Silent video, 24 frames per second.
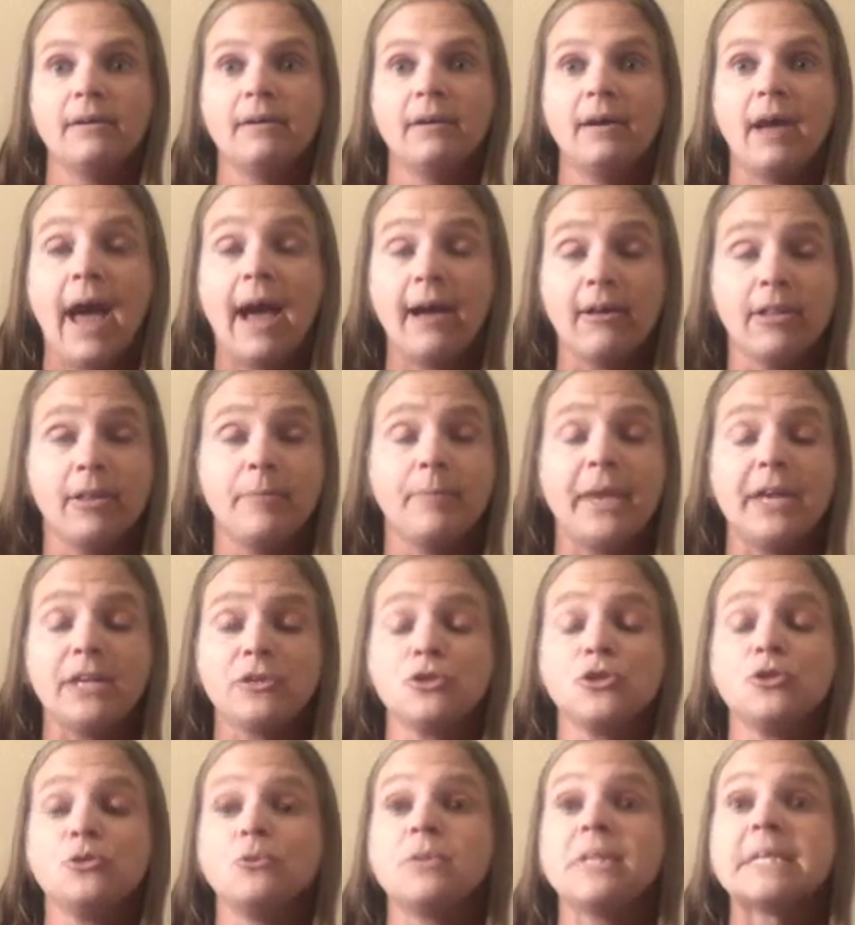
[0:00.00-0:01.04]
acclimate
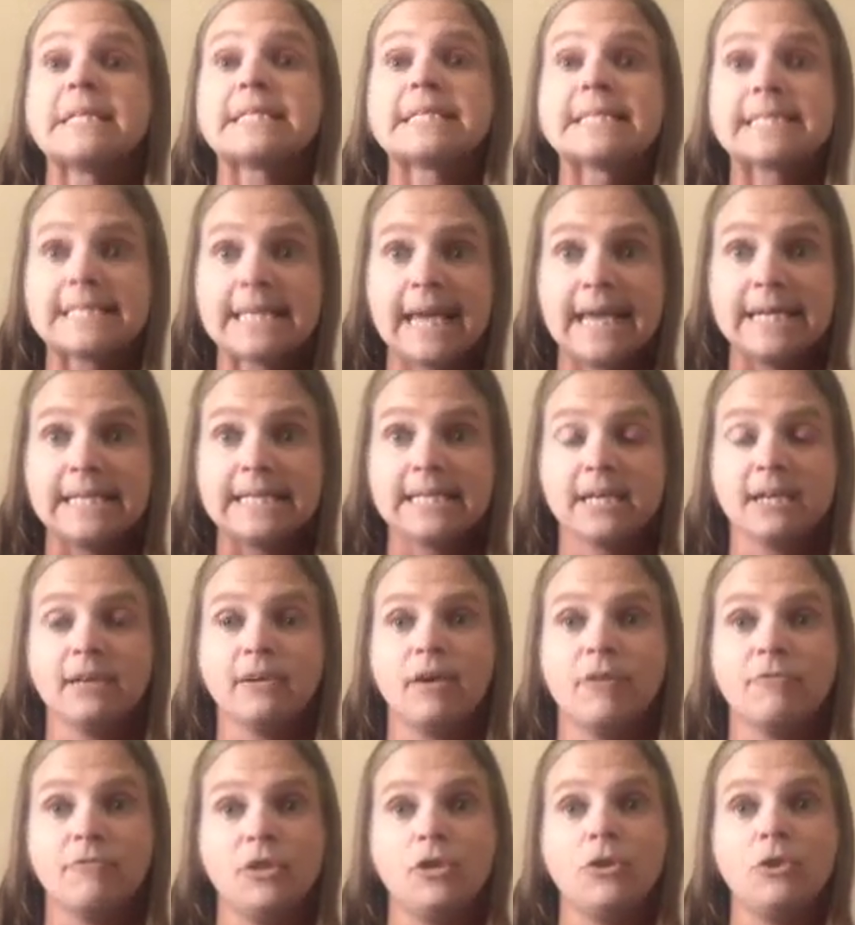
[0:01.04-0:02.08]
to the sight
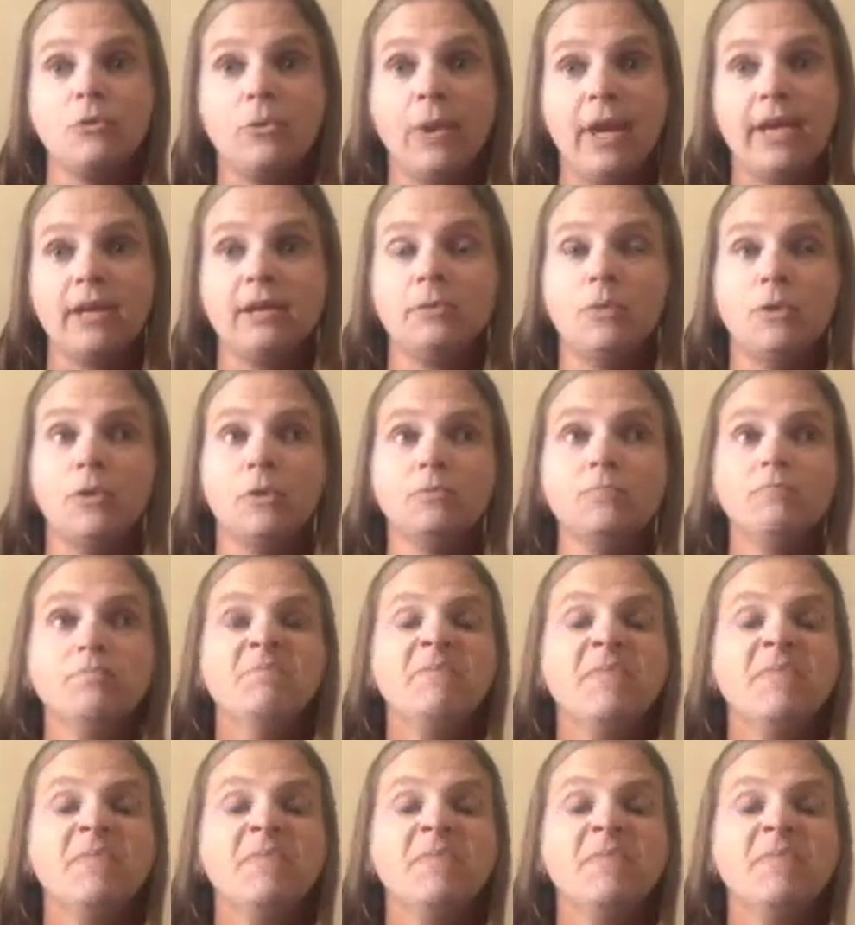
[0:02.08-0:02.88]
of the new animal.